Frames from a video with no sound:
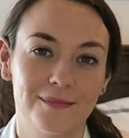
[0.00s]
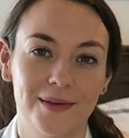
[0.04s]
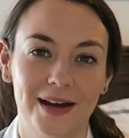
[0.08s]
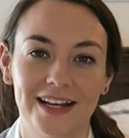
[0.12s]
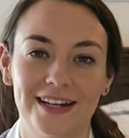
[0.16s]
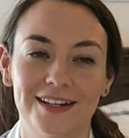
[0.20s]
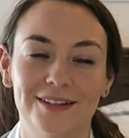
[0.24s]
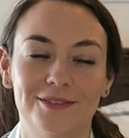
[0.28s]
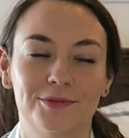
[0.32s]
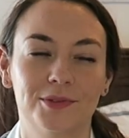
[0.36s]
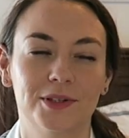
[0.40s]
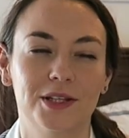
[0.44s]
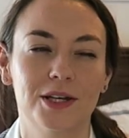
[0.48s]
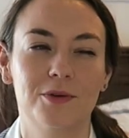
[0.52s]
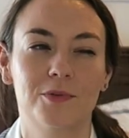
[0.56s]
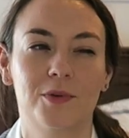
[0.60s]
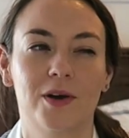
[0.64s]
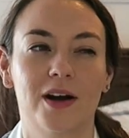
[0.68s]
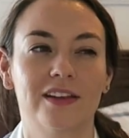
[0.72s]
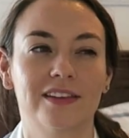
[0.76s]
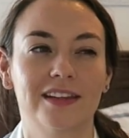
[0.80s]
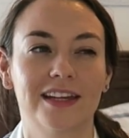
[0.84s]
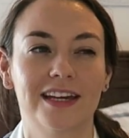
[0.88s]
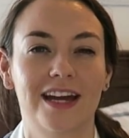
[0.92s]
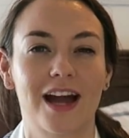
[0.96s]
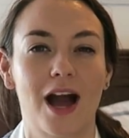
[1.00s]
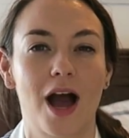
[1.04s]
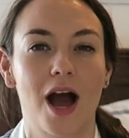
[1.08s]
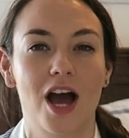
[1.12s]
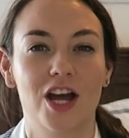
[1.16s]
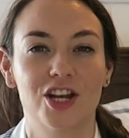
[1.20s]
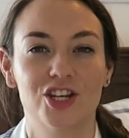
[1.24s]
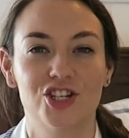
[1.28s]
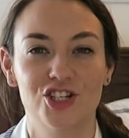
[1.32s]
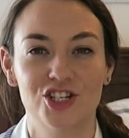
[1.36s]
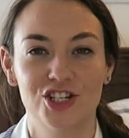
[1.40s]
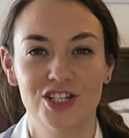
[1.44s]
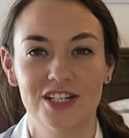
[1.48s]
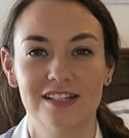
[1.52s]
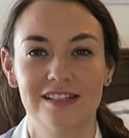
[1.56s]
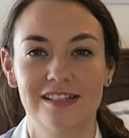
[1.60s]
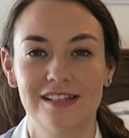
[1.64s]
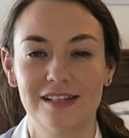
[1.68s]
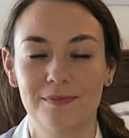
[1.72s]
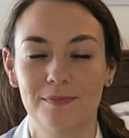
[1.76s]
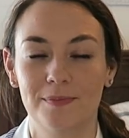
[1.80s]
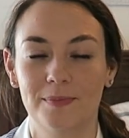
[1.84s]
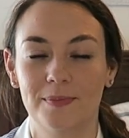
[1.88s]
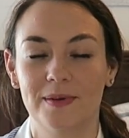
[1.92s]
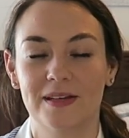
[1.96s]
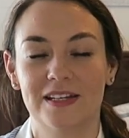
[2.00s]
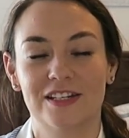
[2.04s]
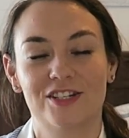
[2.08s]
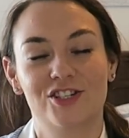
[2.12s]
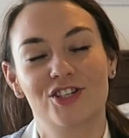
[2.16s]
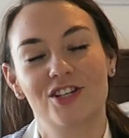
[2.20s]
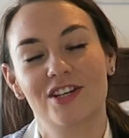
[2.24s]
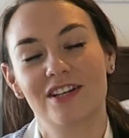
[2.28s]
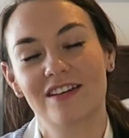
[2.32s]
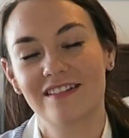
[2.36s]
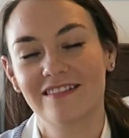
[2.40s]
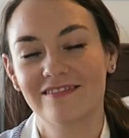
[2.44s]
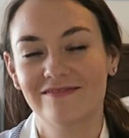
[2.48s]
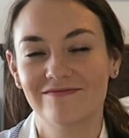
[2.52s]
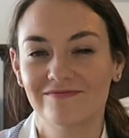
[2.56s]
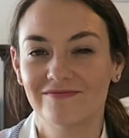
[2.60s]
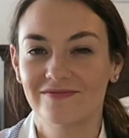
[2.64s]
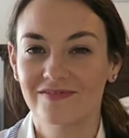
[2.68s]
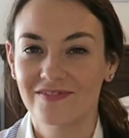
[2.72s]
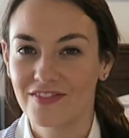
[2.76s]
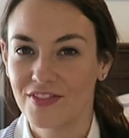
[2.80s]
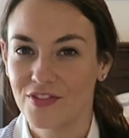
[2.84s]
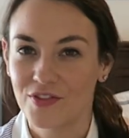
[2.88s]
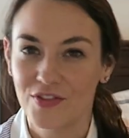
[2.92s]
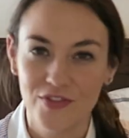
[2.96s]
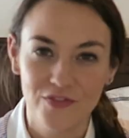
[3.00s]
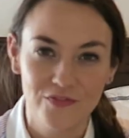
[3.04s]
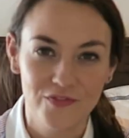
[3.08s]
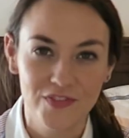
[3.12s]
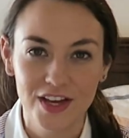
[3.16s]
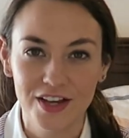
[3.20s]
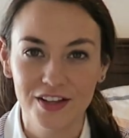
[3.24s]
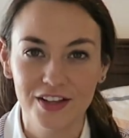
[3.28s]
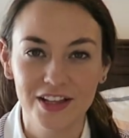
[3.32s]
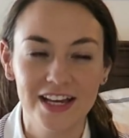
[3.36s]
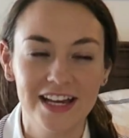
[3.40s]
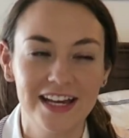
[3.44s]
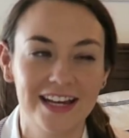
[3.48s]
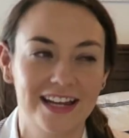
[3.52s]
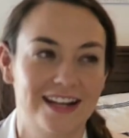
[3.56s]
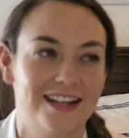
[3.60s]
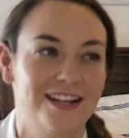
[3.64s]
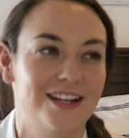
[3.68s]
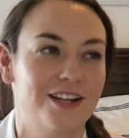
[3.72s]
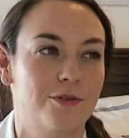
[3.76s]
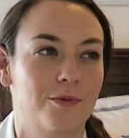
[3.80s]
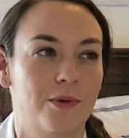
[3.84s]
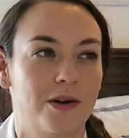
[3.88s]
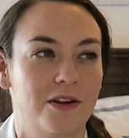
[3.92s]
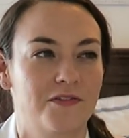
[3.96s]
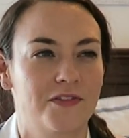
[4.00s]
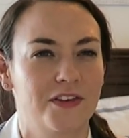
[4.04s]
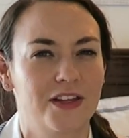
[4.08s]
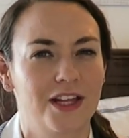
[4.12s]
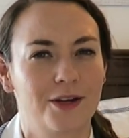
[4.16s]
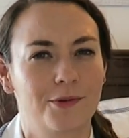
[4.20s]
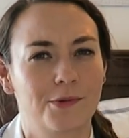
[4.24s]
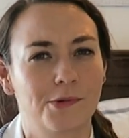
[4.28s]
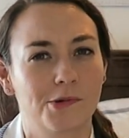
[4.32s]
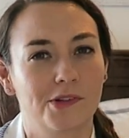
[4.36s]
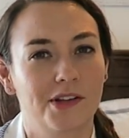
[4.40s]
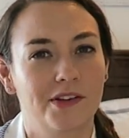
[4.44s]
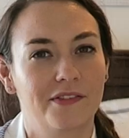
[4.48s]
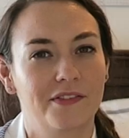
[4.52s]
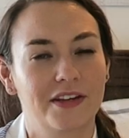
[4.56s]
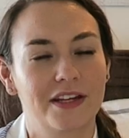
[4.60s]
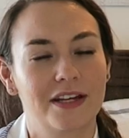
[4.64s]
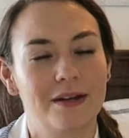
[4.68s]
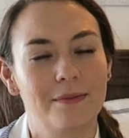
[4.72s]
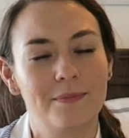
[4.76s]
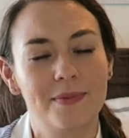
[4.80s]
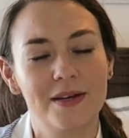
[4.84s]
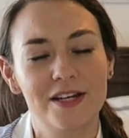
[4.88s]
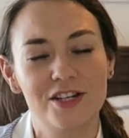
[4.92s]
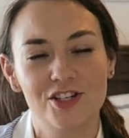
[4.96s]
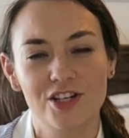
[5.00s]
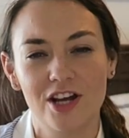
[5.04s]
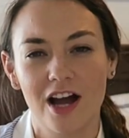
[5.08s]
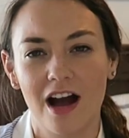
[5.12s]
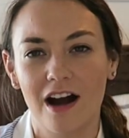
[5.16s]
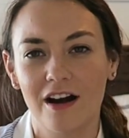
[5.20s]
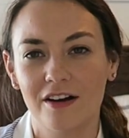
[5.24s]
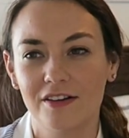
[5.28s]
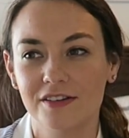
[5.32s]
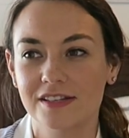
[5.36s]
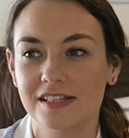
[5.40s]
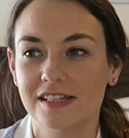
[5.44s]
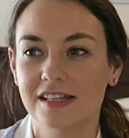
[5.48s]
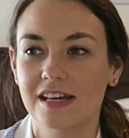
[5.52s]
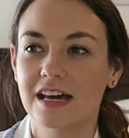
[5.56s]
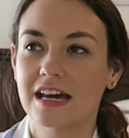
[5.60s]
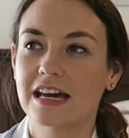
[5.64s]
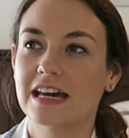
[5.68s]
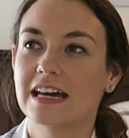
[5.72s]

I didn't really want like a cheesy beachy feeling, and I didn't want to feel like we were living in a beach house.